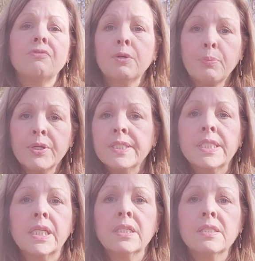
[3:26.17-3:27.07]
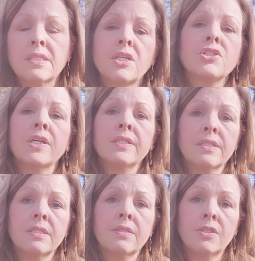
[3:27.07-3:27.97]
footprint tent such
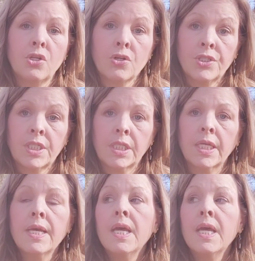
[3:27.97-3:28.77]
as the Durston.